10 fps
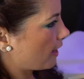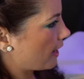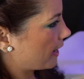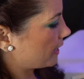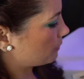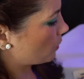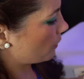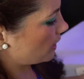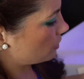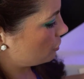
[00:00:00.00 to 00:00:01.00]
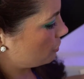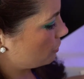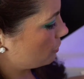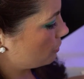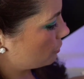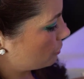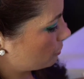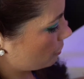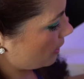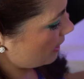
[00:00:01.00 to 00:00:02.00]
I am going to
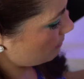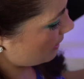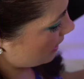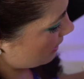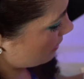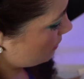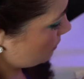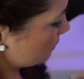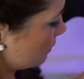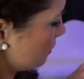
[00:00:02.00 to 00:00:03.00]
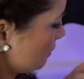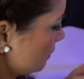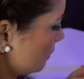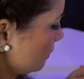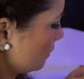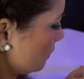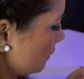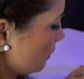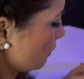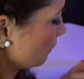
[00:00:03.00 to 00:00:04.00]
scrape out
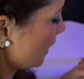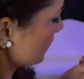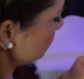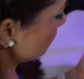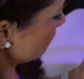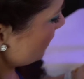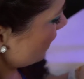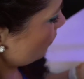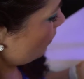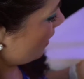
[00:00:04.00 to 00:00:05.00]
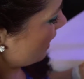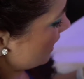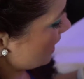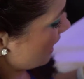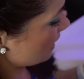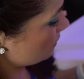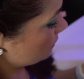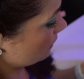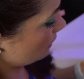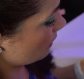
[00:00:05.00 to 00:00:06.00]
the rest of my white. I use
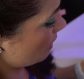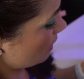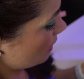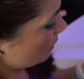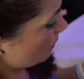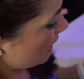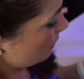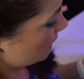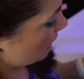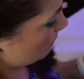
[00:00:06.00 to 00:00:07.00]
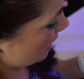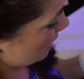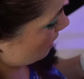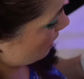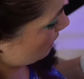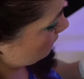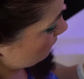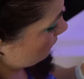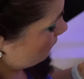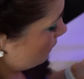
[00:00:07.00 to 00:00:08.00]
a lot of white when I paint, guys.